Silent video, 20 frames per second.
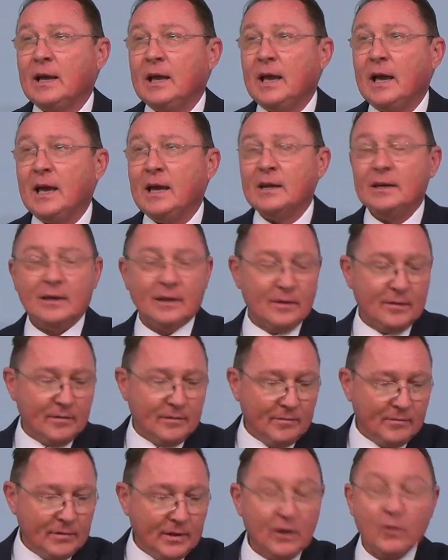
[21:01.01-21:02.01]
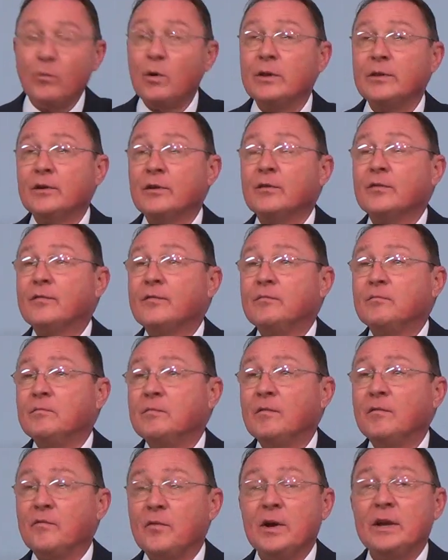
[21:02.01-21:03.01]
And uh, they don't want their
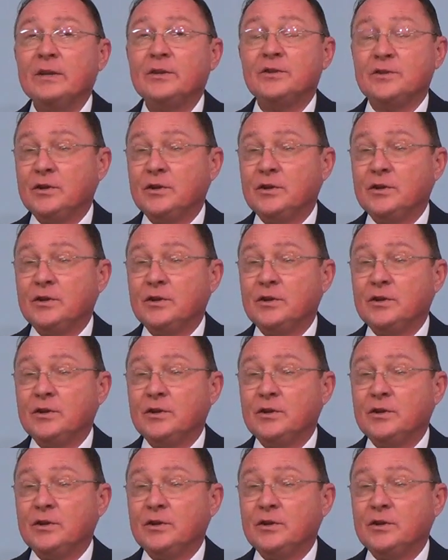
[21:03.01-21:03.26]
friends